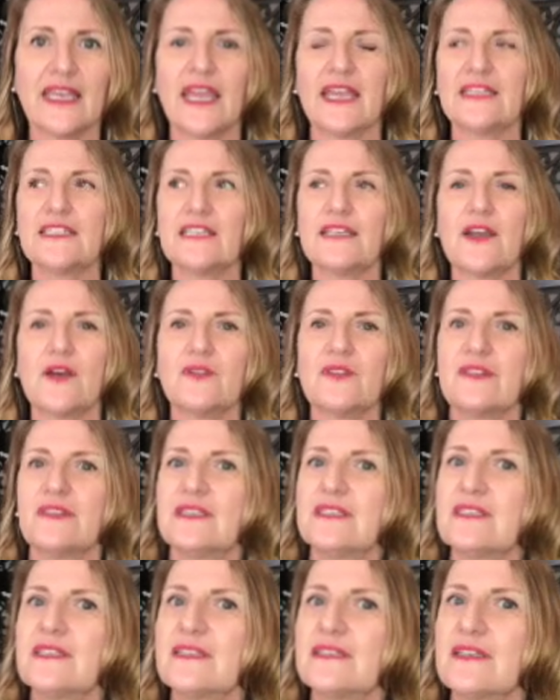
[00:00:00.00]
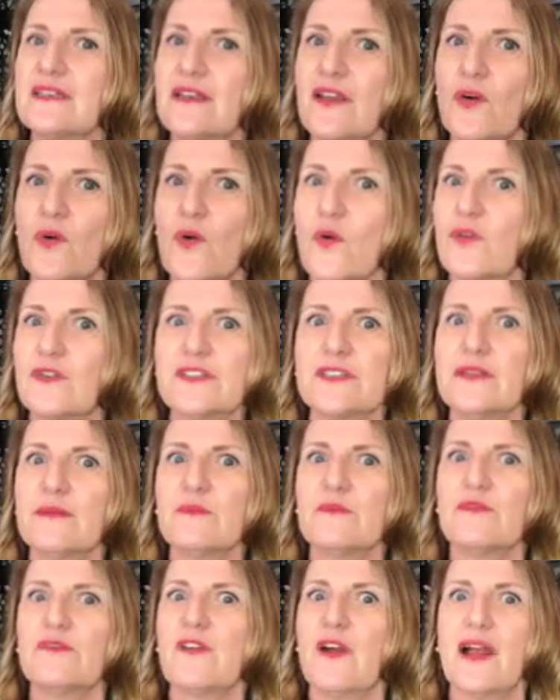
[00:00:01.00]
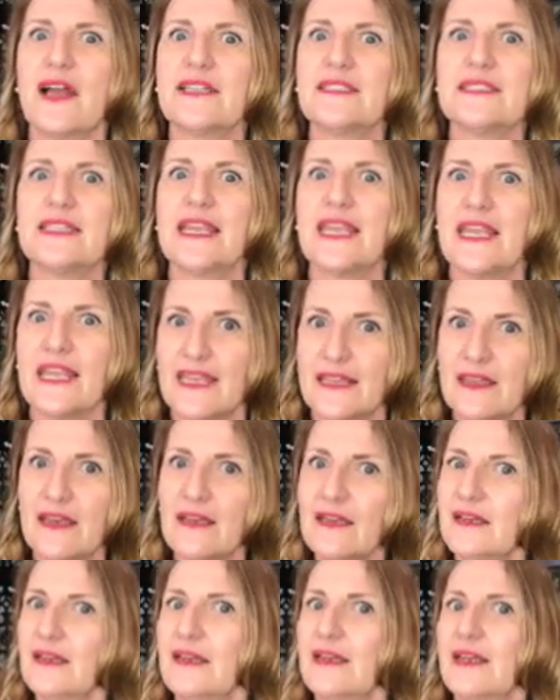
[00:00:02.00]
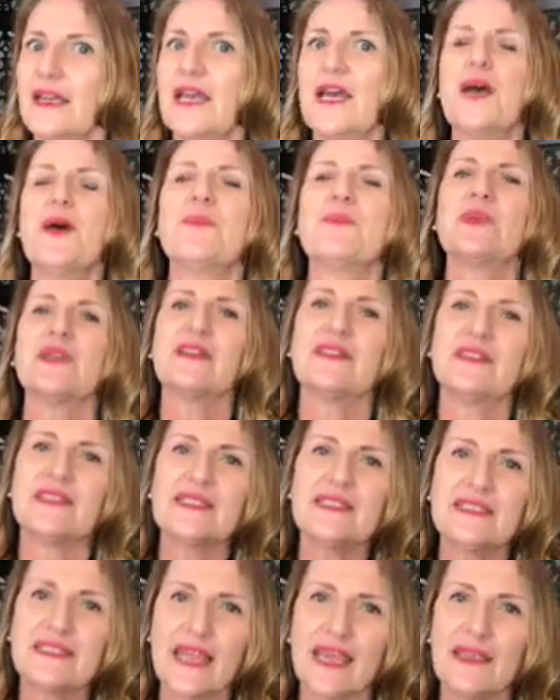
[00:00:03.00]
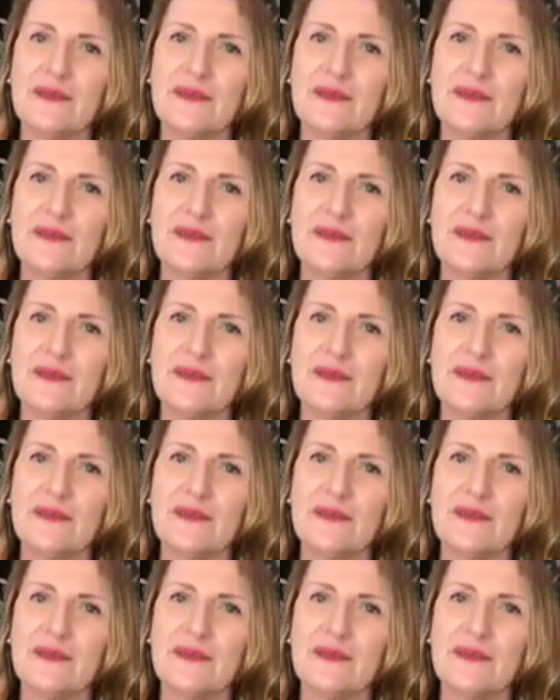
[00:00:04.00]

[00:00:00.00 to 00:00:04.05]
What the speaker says: and to know that this isn't awesome for us either. But at the same